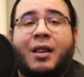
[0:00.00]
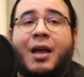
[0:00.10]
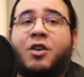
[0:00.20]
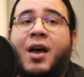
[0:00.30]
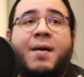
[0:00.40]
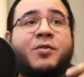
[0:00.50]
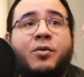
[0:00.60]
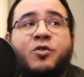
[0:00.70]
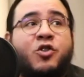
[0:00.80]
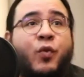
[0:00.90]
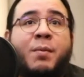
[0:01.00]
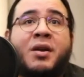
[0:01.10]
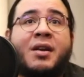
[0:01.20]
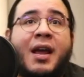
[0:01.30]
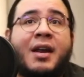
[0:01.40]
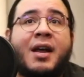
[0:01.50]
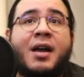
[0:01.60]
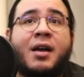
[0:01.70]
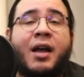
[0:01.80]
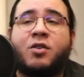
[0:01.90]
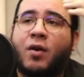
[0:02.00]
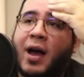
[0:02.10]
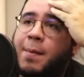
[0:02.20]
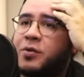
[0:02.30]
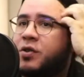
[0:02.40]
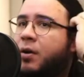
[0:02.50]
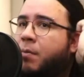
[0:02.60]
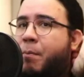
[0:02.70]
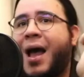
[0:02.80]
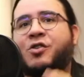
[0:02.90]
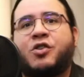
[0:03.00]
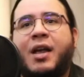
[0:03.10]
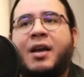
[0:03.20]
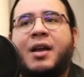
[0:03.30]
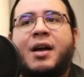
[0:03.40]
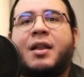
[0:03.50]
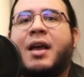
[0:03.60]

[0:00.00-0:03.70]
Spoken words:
like you have some streaming data and you have some batch data,